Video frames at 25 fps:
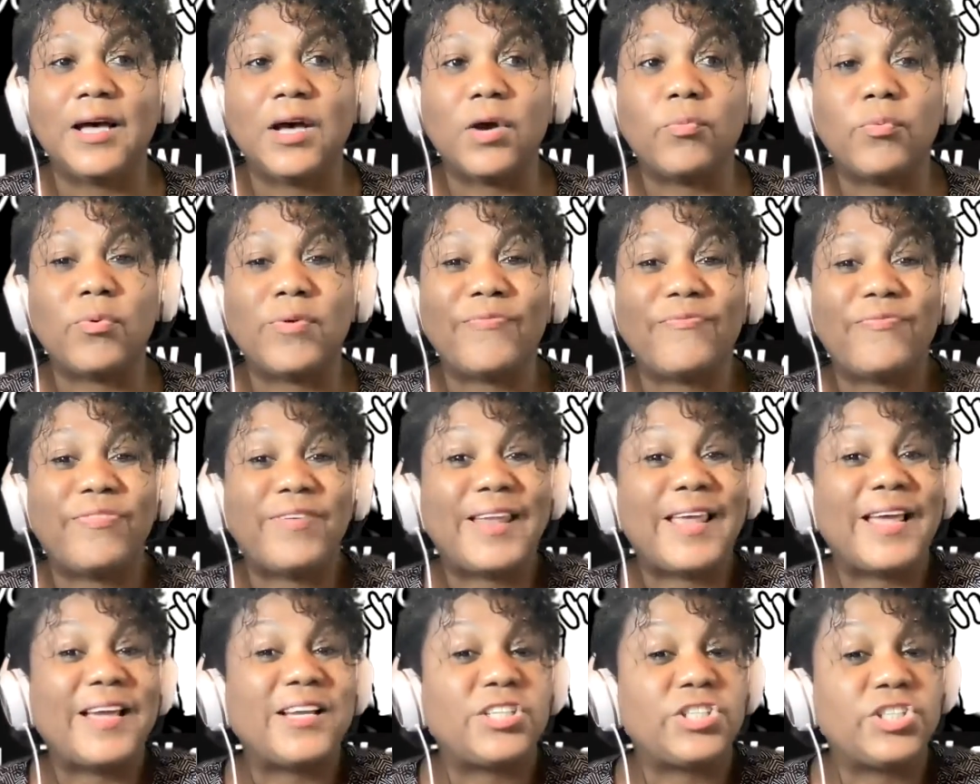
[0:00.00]
a
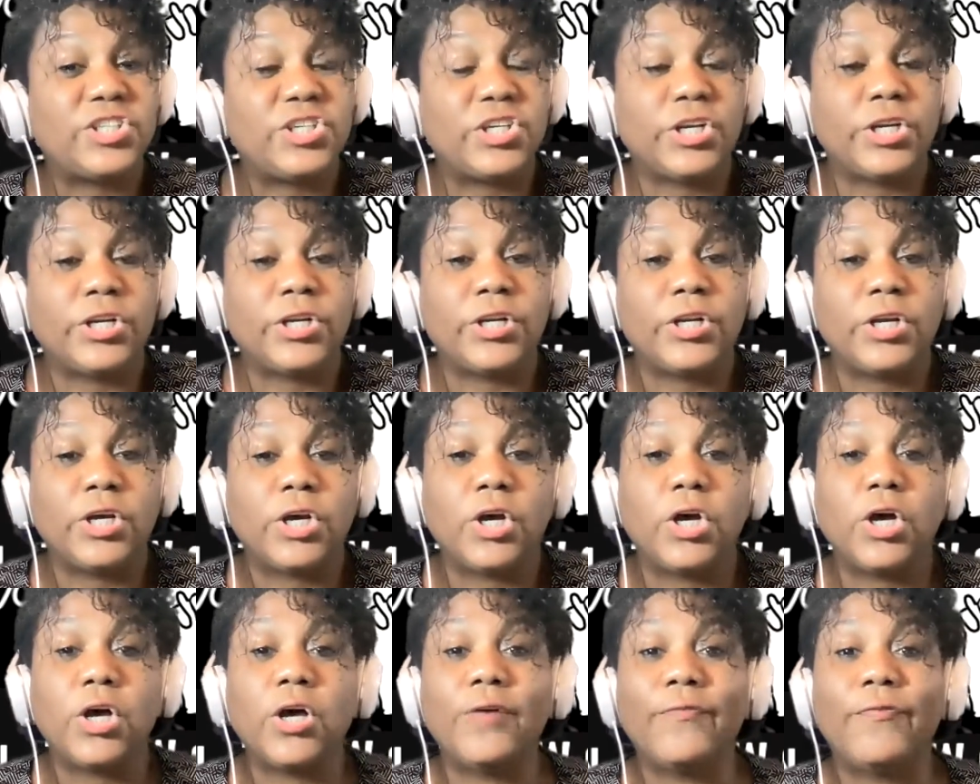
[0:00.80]
reflection
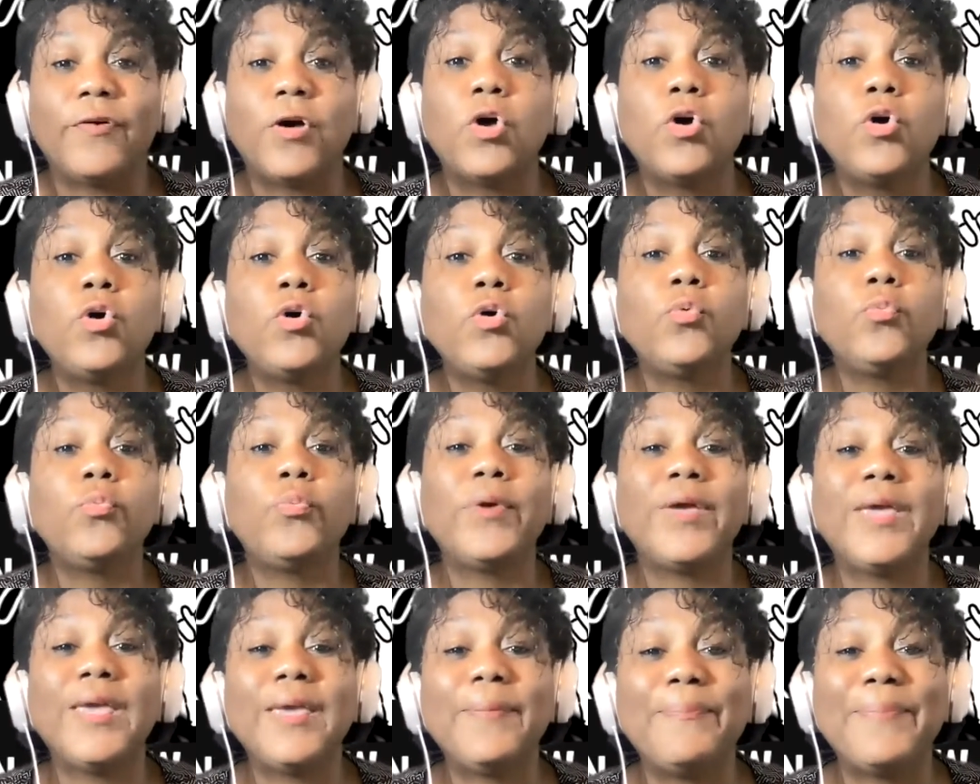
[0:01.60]
of who
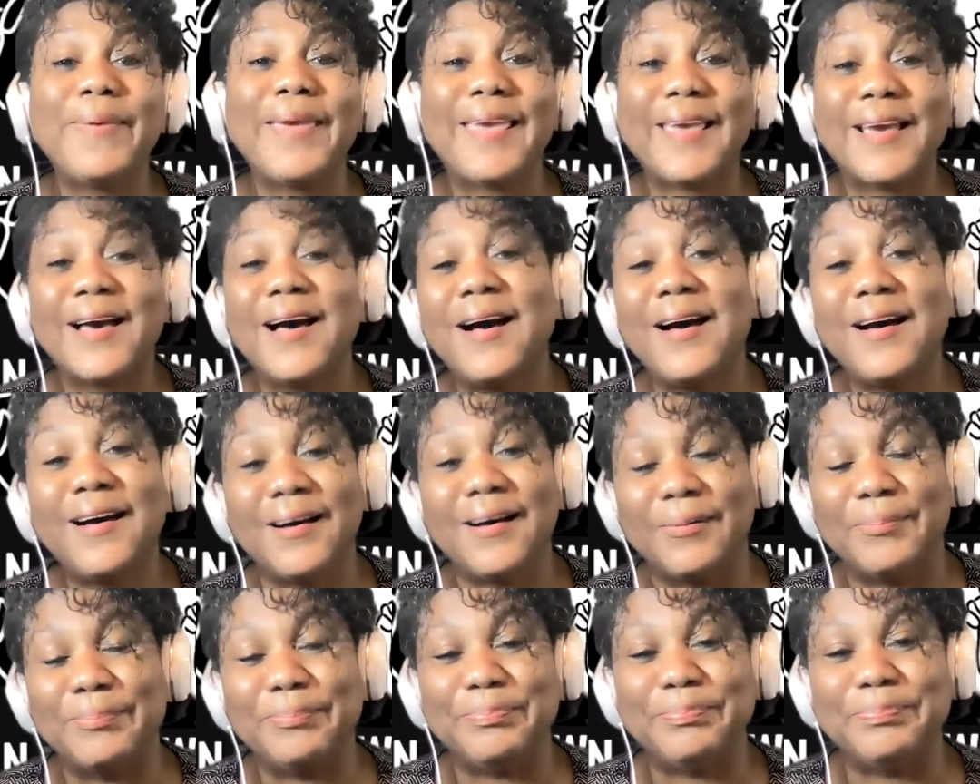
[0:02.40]
we
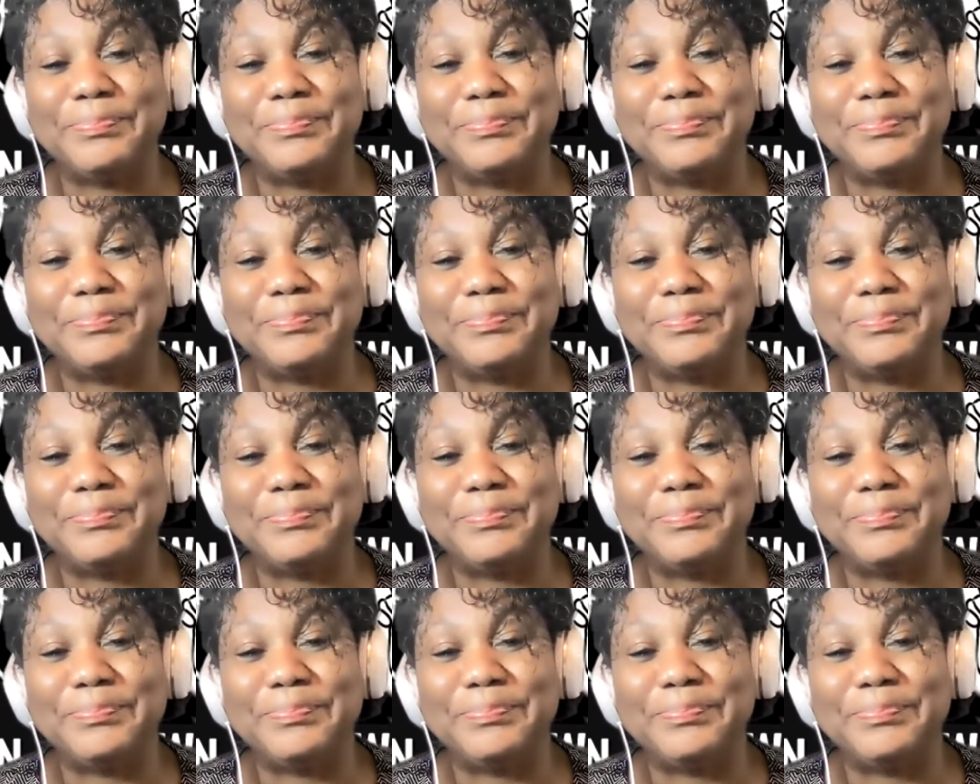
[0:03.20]
become.